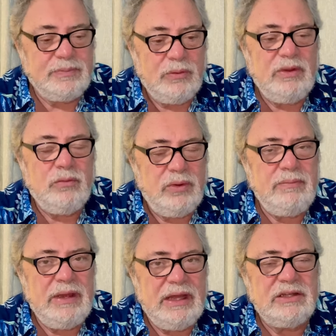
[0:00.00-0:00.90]
But we, we
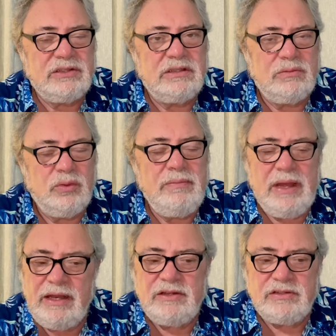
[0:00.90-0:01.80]
managed we
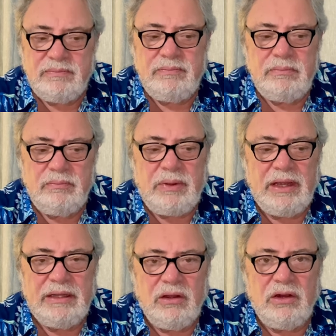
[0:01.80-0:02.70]
managed
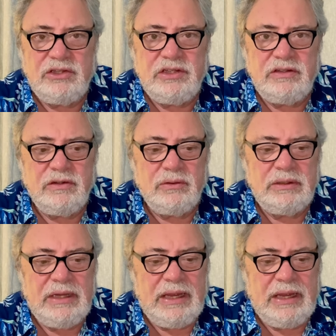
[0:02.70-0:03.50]
by and large to do it,